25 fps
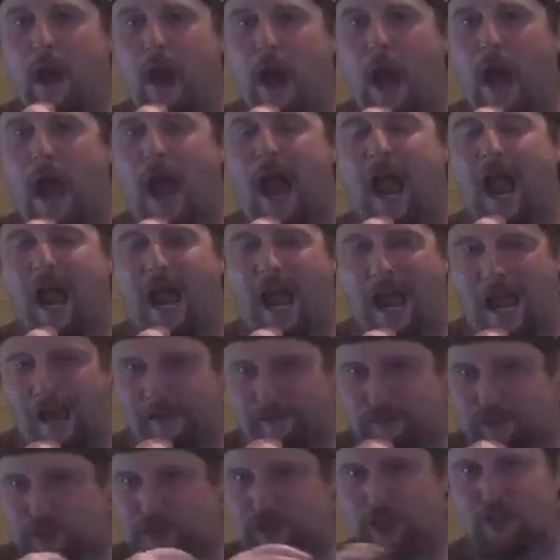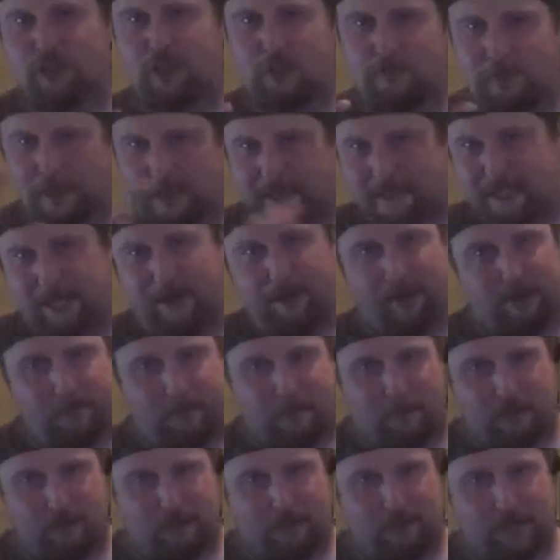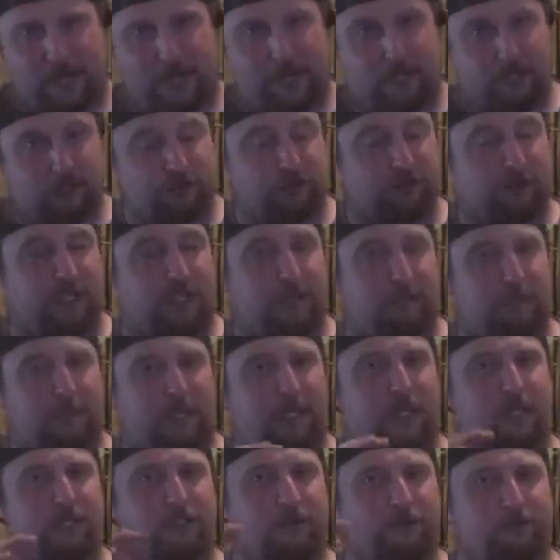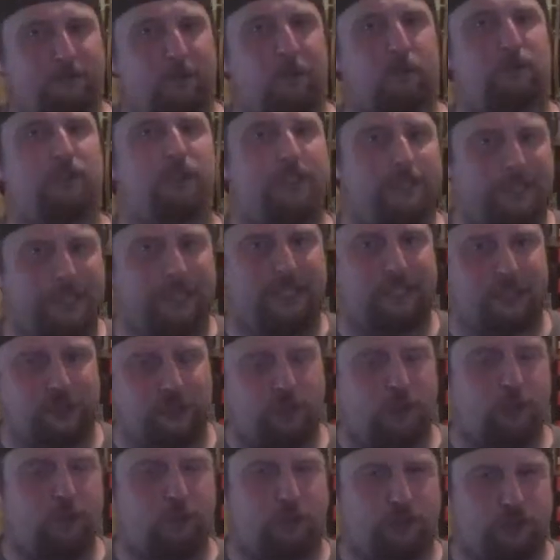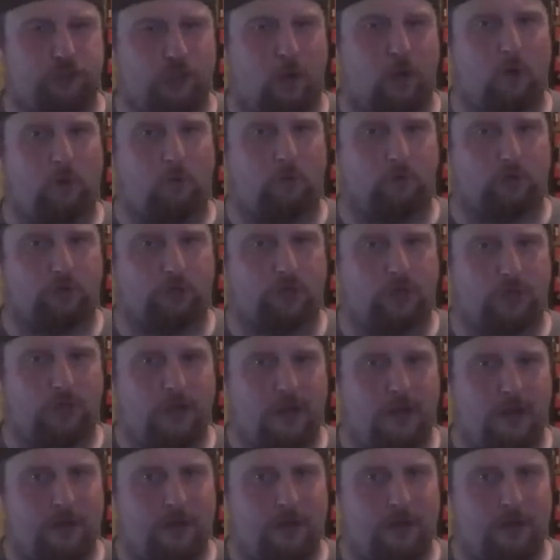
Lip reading: I have to circle back to Harry Potter again, just a second, because unfortunately these shows